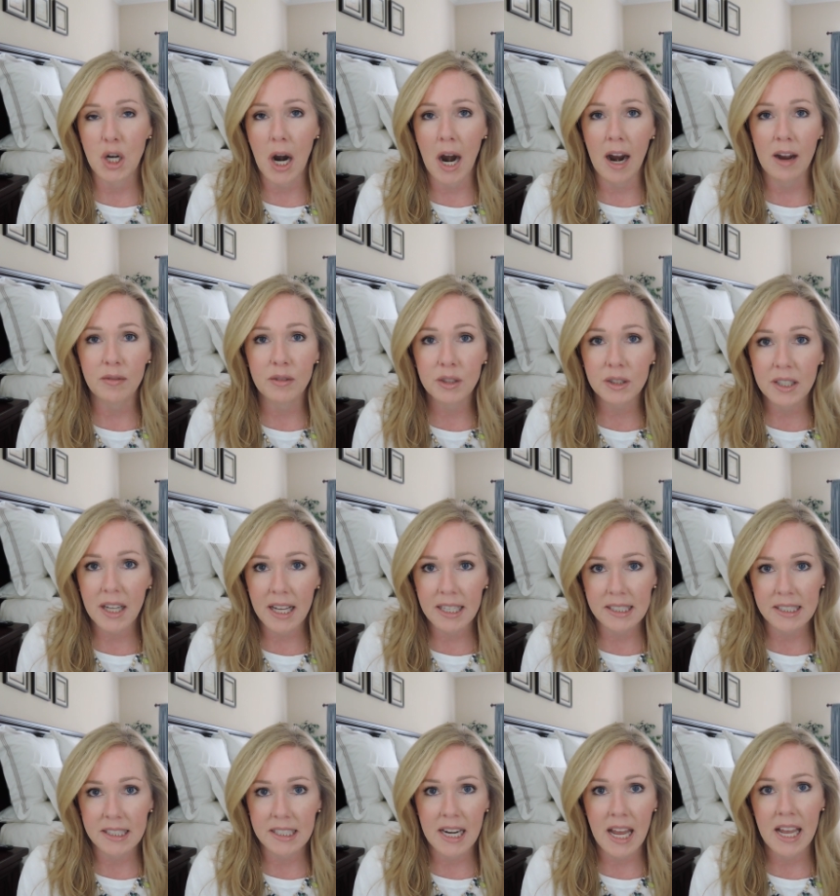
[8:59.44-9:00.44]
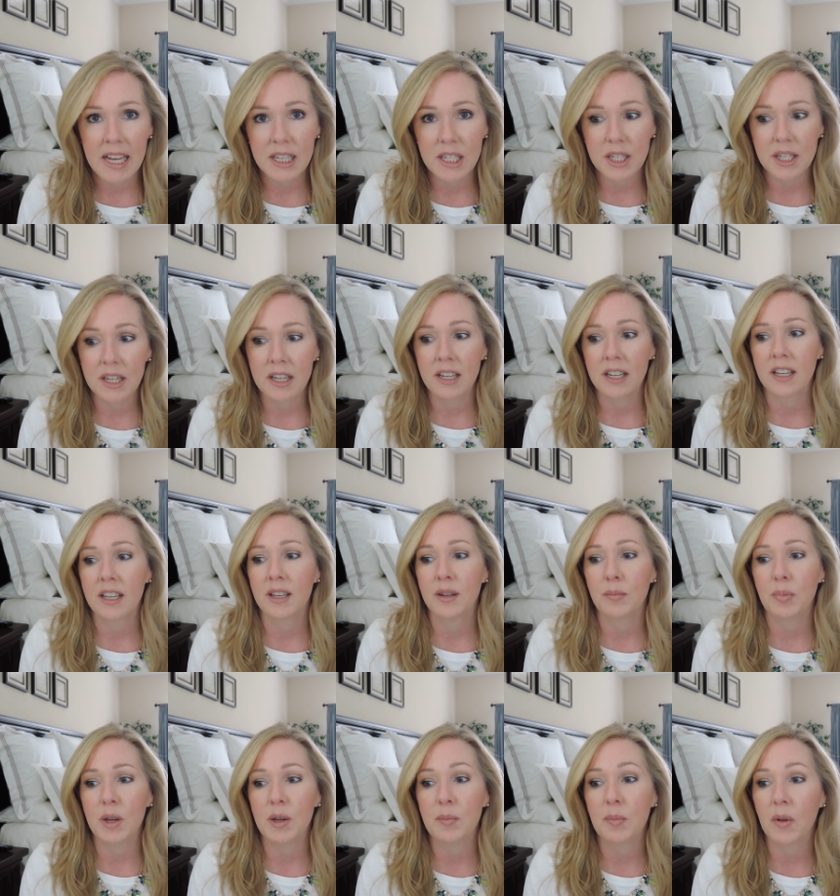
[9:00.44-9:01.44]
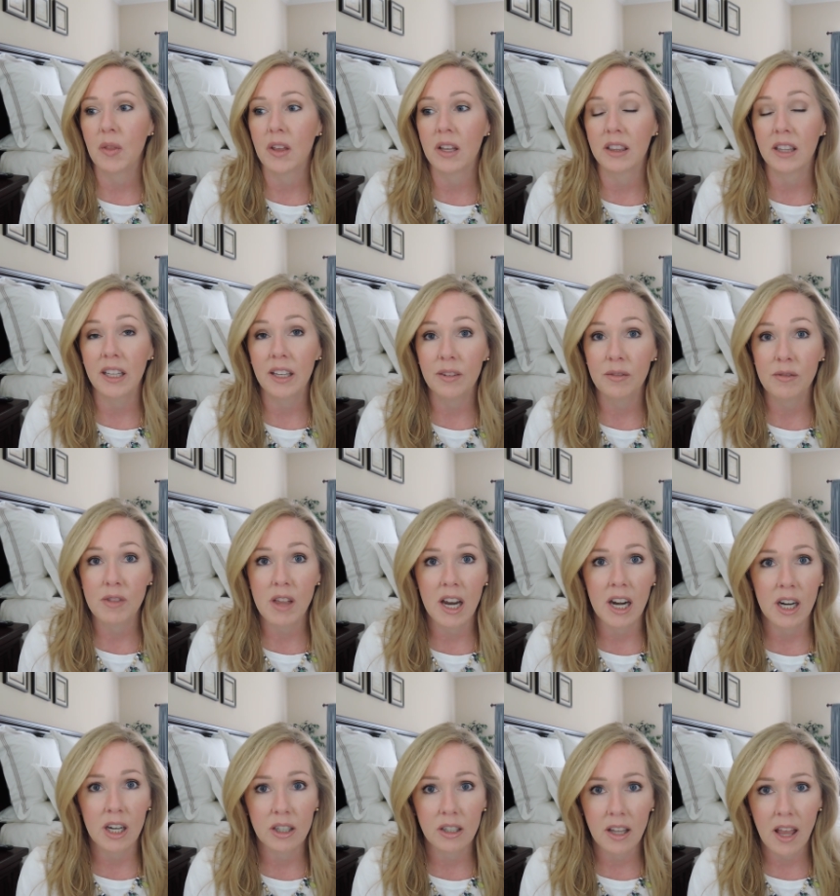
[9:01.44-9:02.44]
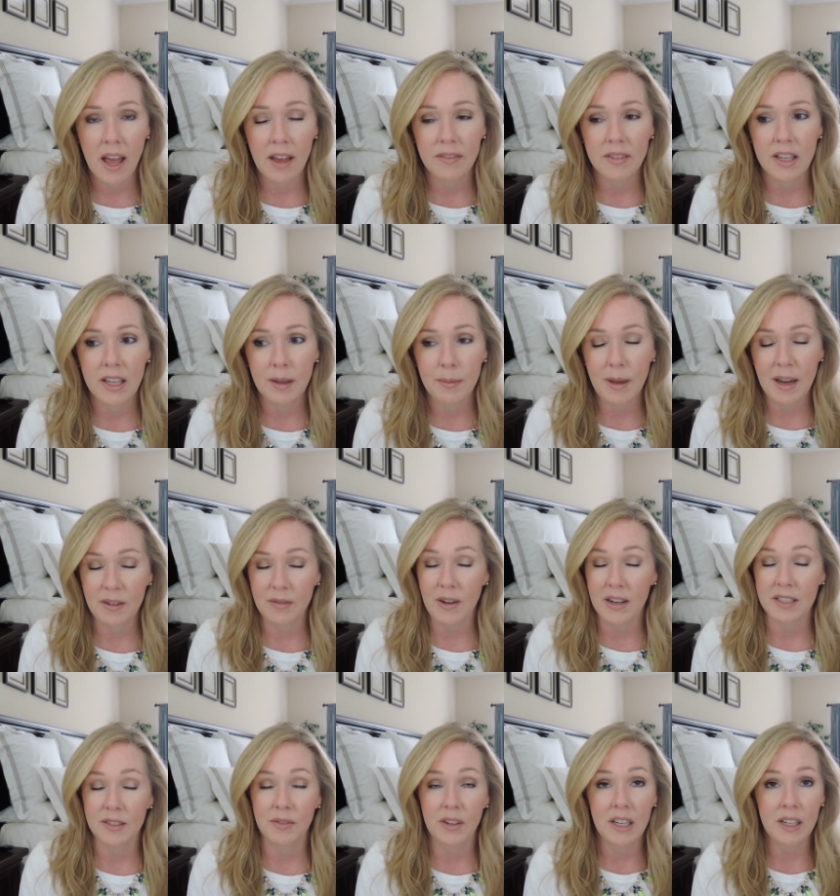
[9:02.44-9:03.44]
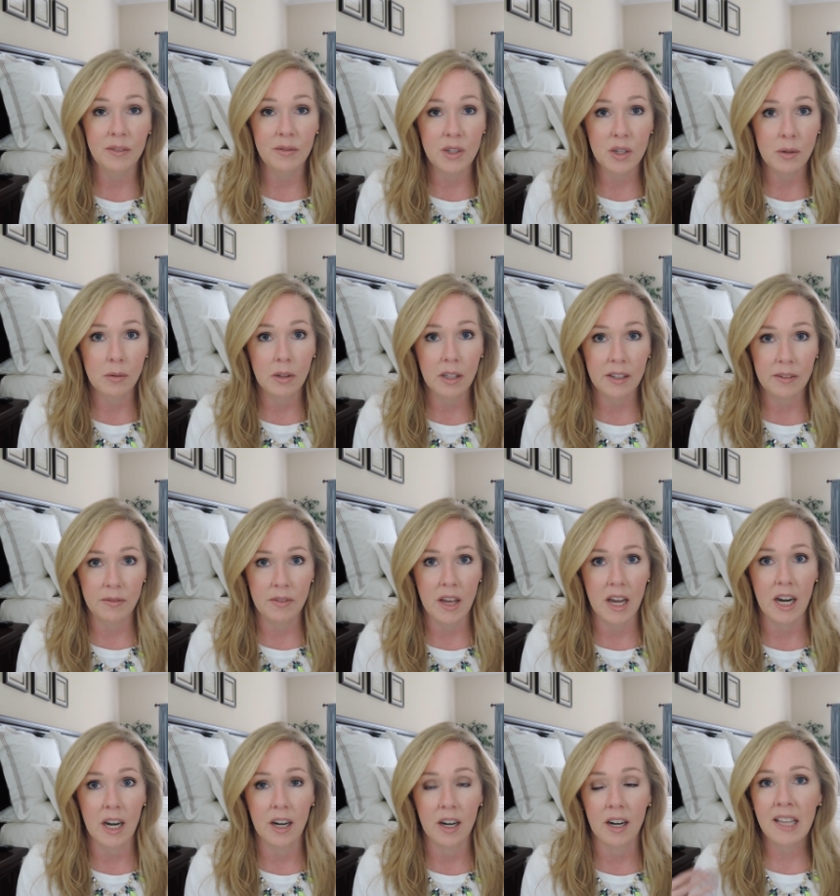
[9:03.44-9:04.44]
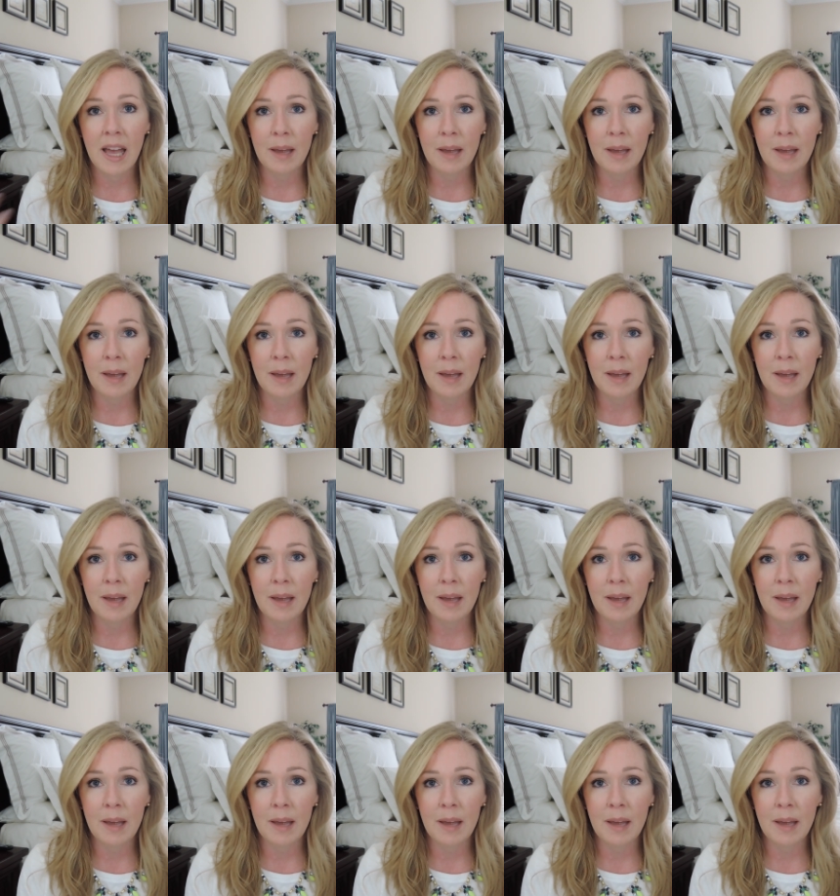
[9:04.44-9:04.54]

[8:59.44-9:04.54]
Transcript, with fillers: travel destination. People that live there love it. Matter of fact, if any of you live there,